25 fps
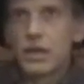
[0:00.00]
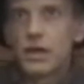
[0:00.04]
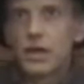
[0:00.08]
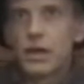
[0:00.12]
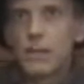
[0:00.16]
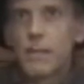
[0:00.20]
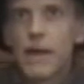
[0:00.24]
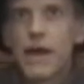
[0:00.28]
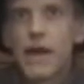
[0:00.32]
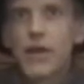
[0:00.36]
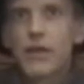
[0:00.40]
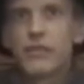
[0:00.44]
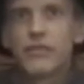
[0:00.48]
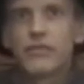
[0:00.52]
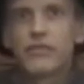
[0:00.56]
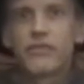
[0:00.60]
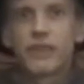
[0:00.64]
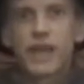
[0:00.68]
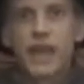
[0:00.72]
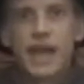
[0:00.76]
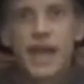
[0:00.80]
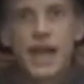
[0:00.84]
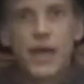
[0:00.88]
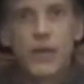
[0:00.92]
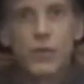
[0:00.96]
I mounted the
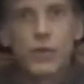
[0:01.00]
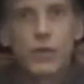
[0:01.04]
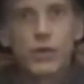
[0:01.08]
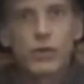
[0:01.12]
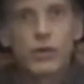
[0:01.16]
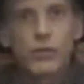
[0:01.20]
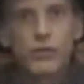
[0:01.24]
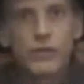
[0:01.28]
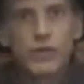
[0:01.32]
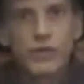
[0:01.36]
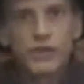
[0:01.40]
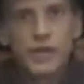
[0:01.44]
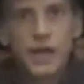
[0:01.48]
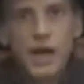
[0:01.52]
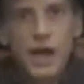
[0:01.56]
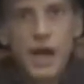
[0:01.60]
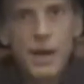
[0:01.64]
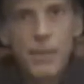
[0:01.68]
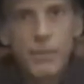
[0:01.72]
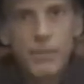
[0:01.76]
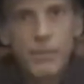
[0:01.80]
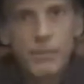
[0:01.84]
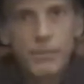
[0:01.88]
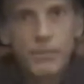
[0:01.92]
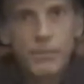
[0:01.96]
side, went over the
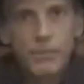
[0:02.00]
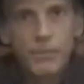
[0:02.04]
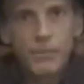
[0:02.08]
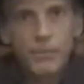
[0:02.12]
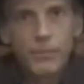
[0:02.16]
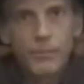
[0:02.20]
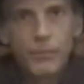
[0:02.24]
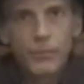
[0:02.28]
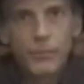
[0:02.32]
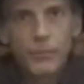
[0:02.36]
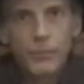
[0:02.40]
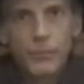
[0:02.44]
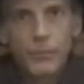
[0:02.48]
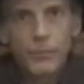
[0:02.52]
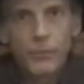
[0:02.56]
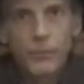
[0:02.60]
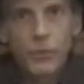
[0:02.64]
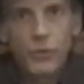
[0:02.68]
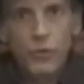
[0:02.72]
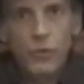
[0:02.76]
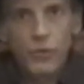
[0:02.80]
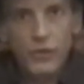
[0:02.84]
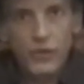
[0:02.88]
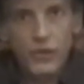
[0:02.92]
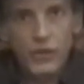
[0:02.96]
top,
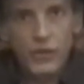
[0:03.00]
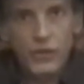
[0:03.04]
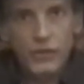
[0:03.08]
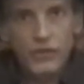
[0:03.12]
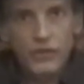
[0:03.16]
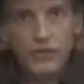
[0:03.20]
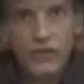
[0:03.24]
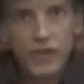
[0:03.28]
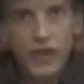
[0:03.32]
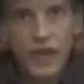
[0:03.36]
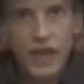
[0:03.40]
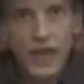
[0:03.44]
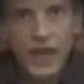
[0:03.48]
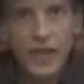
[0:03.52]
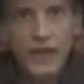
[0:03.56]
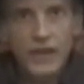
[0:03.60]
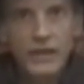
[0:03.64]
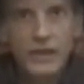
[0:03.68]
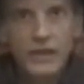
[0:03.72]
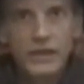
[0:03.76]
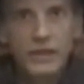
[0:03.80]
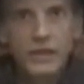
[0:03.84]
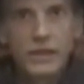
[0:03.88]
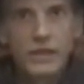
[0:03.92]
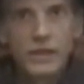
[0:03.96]
over the other side,
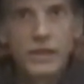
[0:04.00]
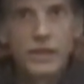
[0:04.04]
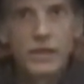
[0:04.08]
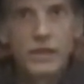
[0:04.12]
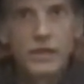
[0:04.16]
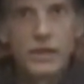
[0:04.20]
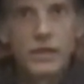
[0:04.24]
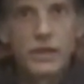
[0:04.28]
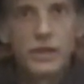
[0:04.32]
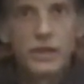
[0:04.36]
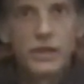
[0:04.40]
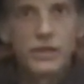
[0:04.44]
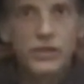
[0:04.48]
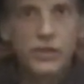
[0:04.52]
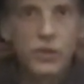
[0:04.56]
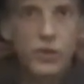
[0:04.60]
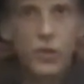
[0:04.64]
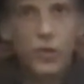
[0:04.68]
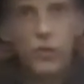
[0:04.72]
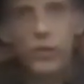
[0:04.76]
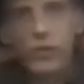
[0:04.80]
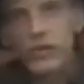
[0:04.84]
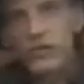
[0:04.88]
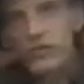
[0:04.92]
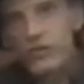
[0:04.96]
took
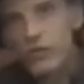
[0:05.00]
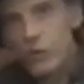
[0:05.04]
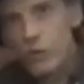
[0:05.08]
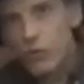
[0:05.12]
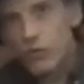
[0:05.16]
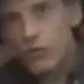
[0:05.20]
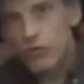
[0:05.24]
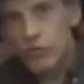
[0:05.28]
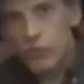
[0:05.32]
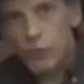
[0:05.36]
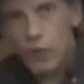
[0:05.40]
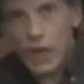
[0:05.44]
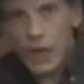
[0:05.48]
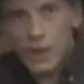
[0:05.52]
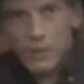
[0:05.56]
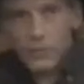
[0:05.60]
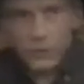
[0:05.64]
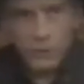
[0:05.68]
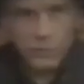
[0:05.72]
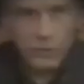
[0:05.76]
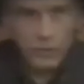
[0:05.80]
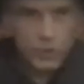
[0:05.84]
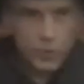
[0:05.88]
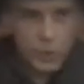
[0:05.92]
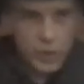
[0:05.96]
a risk on
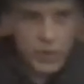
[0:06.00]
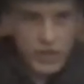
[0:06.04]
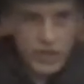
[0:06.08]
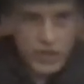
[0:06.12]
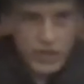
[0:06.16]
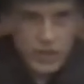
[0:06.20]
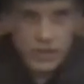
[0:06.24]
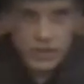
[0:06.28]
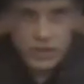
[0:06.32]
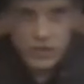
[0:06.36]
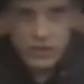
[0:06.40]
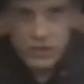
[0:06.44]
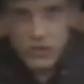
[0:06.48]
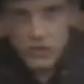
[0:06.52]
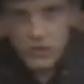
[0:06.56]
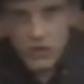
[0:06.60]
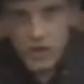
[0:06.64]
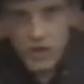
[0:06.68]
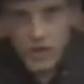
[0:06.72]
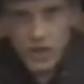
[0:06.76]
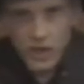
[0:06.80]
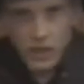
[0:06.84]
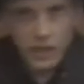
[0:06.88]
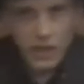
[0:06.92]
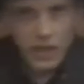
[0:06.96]
scrambling between another
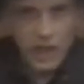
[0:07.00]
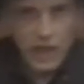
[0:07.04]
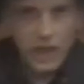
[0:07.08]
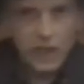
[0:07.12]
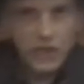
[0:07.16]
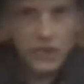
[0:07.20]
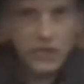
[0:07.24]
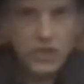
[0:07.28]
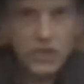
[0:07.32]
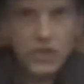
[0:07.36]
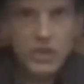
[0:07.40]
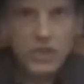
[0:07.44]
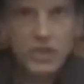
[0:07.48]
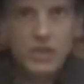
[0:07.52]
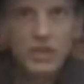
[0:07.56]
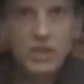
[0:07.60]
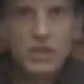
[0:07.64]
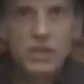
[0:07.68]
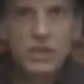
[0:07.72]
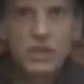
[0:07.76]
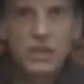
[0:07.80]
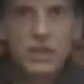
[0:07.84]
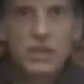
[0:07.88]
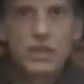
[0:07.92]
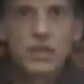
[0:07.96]
string at the hitch.
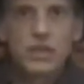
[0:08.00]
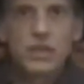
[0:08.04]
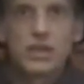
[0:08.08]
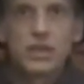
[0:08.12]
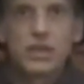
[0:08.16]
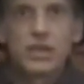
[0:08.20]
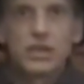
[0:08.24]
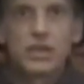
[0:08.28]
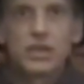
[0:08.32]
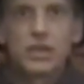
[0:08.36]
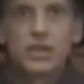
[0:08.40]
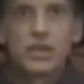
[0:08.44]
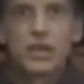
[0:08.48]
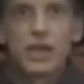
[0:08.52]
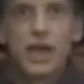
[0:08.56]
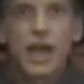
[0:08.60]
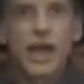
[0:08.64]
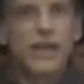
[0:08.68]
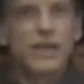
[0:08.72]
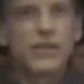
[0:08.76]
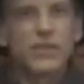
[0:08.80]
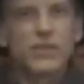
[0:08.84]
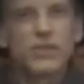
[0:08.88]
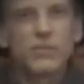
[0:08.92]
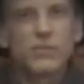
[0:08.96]

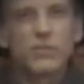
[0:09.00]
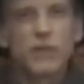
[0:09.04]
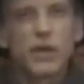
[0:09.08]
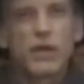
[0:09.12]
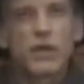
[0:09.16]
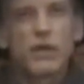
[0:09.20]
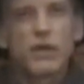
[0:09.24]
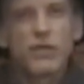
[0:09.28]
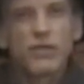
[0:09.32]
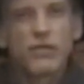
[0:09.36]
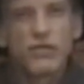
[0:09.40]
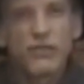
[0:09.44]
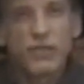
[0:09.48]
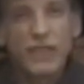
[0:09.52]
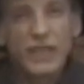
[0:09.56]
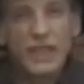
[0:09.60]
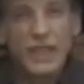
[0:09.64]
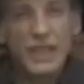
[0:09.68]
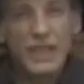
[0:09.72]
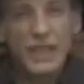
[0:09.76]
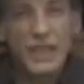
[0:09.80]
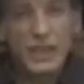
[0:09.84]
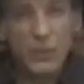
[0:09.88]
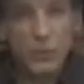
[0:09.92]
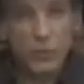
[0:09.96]
I could just barely
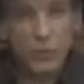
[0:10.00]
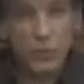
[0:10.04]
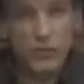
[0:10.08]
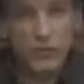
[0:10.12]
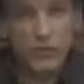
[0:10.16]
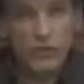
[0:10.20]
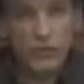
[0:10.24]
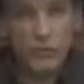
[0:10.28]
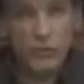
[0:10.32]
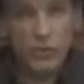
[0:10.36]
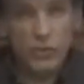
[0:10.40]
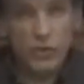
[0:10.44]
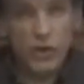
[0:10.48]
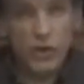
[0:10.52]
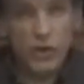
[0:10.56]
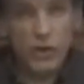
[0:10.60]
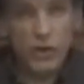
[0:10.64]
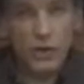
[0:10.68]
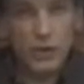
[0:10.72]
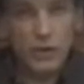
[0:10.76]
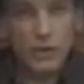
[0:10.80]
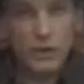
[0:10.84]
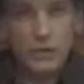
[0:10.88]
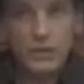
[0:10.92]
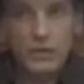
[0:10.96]
see, it was so dark.
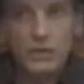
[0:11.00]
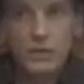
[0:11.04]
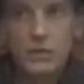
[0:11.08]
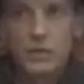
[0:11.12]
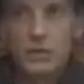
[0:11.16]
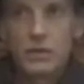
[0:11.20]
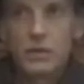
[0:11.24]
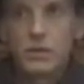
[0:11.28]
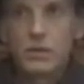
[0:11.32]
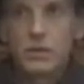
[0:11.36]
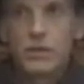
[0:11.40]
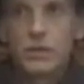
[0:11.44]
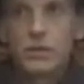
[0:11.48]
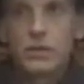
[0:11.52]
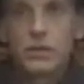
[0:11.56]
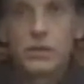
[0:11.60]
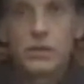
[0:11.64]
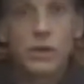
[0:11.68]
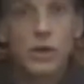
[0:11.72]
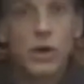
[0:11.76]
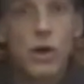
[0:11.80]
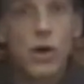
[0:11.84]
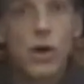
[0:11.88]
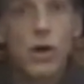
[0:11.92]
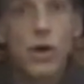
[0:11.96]
The
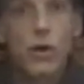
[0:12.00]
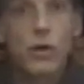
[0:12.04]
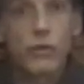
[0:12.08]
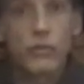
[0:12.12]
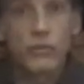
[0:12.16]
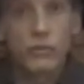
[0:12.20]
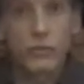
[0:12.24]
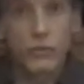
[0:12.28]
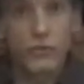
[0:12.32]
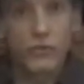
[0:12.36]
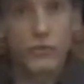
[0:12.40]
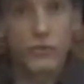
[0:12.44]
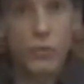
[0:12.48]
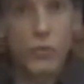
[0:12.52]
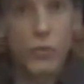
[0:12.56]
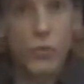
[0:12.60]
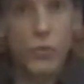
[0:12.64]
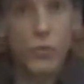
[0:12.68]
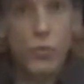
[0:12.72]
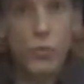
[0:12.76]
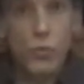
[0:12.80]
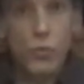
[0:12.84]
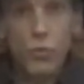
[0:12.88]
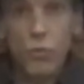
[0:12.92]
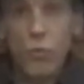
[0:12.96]
cars was
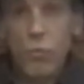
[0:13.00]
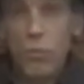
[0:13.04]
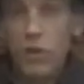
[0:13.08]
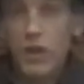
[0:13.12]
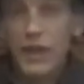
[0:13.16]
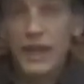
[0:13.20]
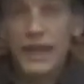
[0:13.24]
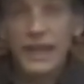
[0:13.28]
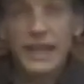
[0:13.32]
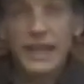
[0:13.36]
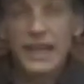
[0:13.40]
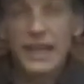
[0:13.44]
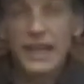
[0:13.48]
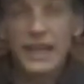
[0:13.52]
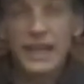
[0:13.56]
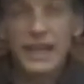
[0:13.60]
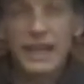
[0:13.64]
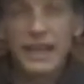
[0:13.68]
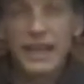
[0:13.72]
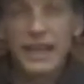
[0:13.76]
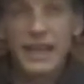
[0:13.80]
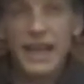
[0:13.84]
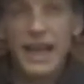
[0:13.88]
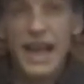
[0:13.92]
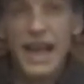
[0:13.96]
so blended into
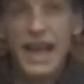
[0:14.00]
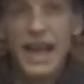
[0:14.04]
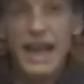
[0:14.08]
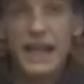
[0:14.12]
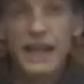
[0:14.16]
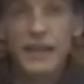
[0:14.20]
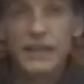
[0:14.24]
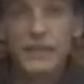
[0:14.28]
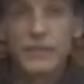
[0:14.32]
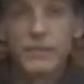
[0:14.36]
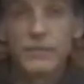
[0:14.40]
the night.